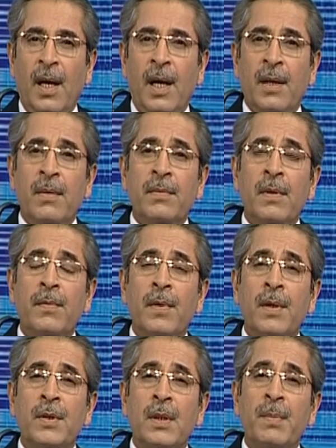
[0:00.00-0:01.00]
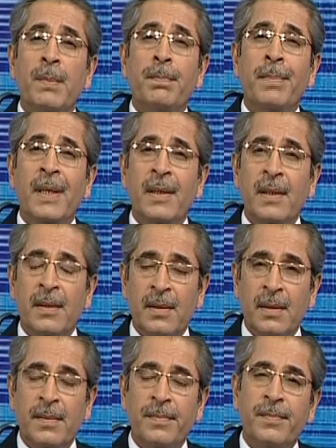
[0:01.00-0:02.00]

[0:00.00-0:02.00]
I don't really want you to be burdened